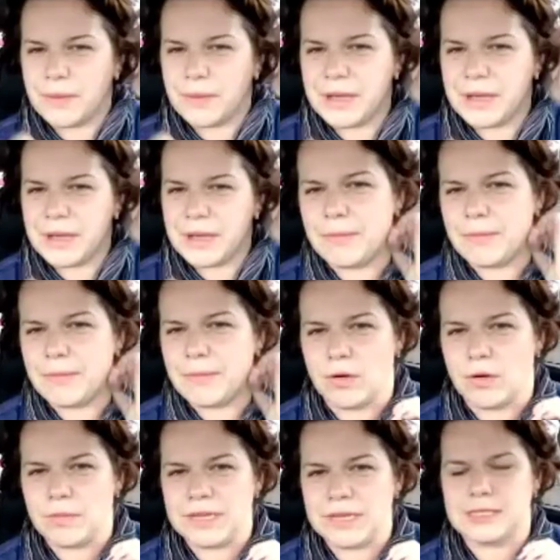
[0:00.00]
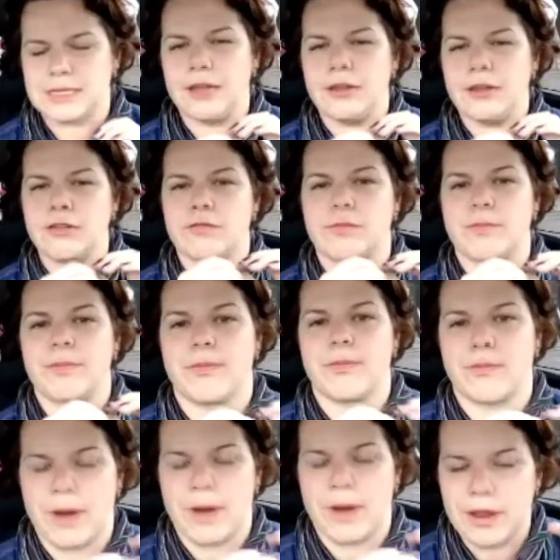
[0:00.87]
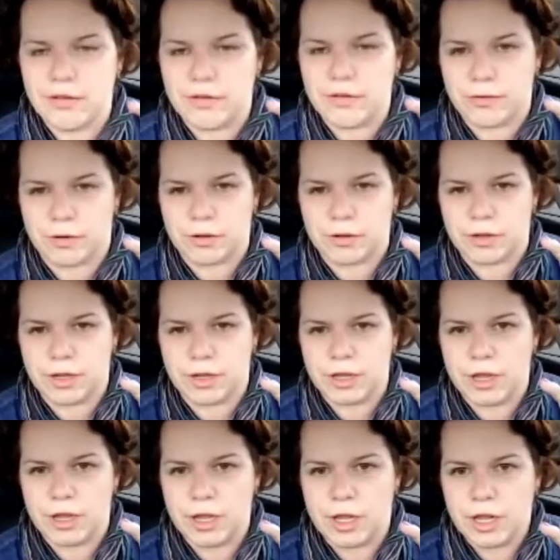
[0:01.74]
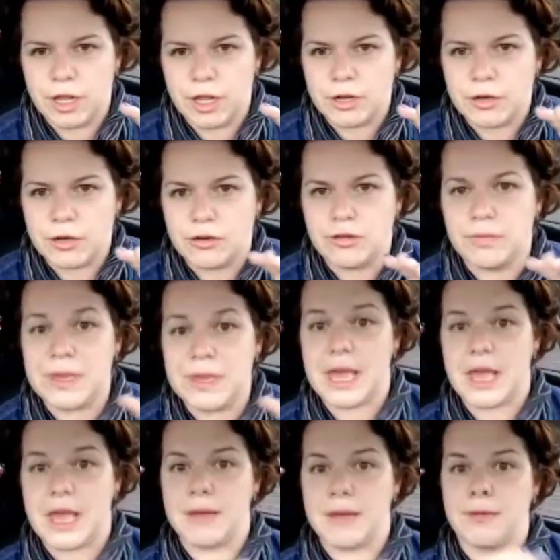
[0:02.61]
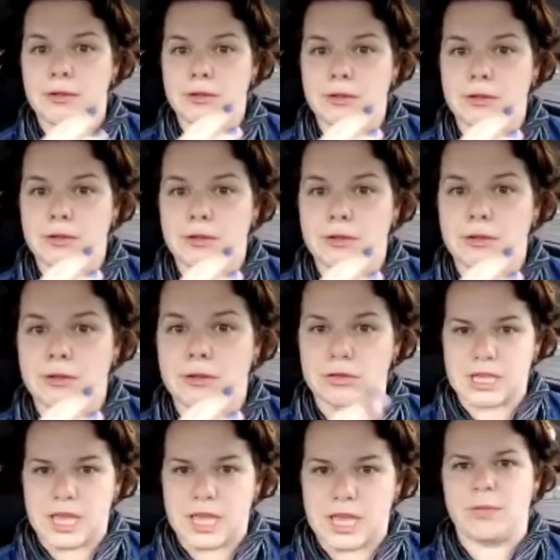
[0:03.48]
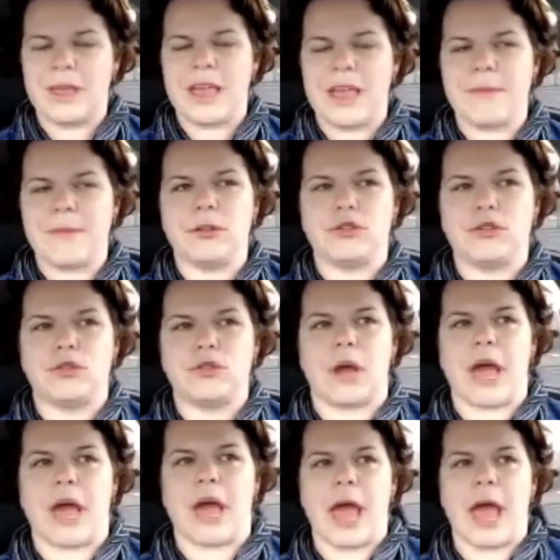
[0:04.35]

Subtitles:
back home, it's kind of prideful to be able to say, to be able to